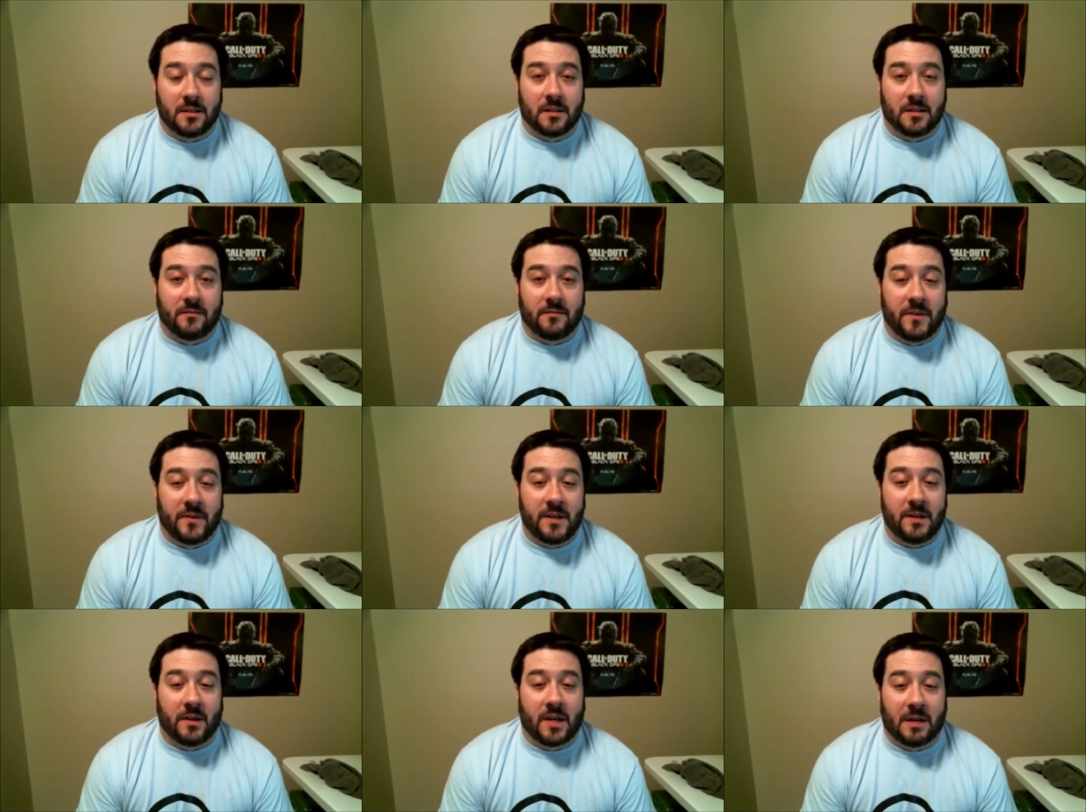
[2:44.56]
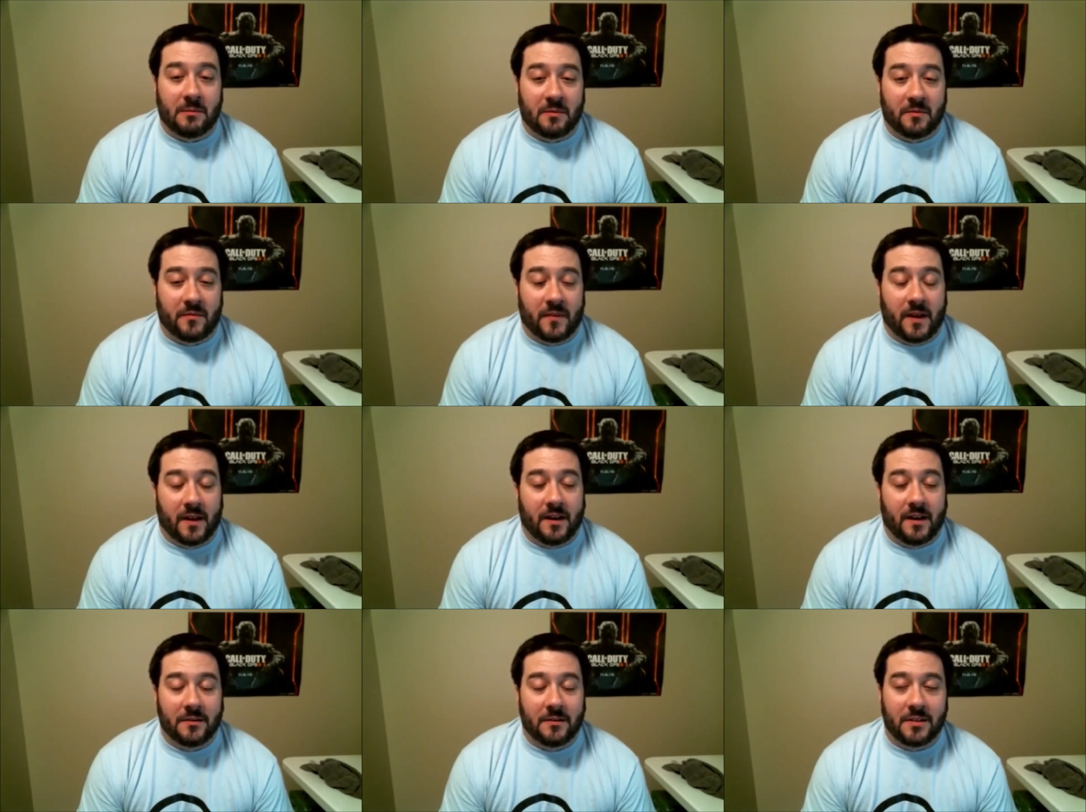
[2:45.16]
video game
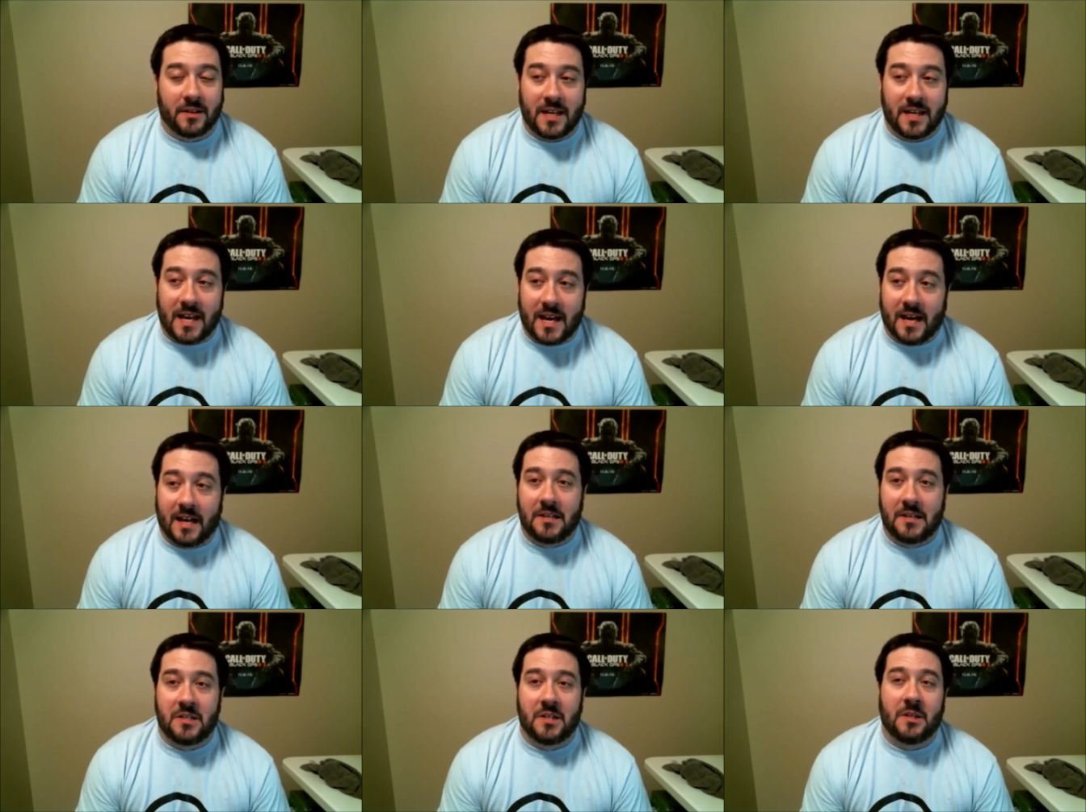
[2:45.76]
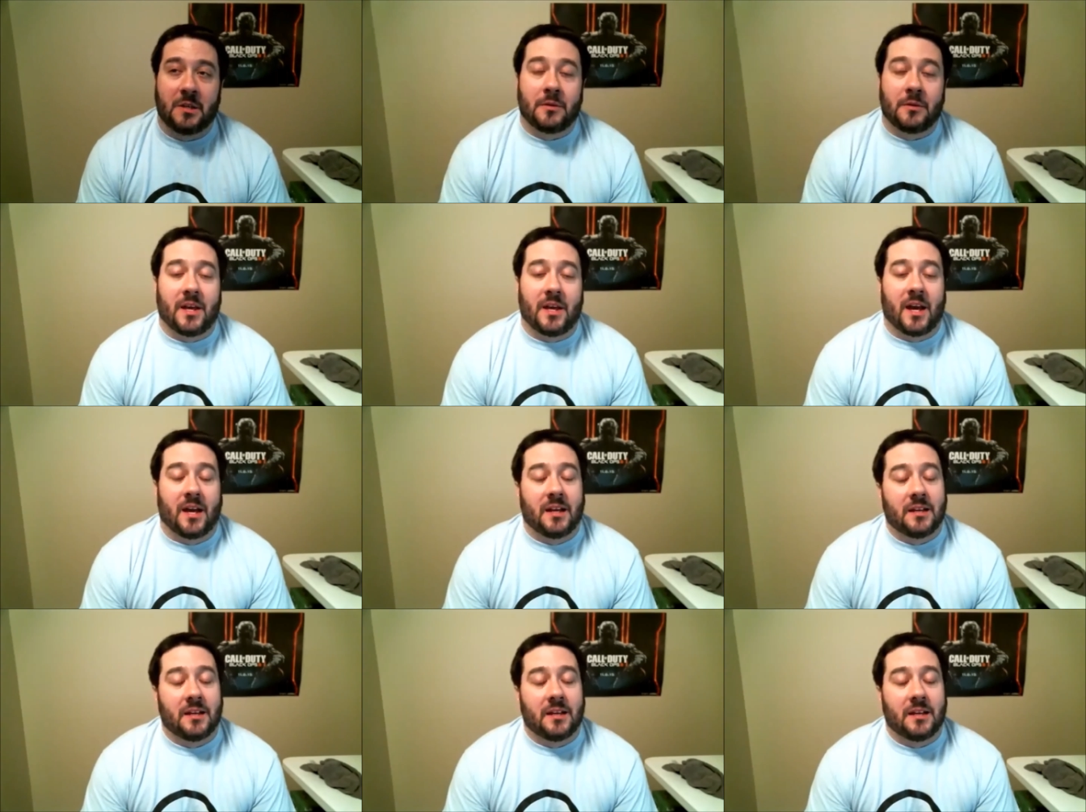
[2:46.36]
event." And I was like, "Yeah, how did you know that?"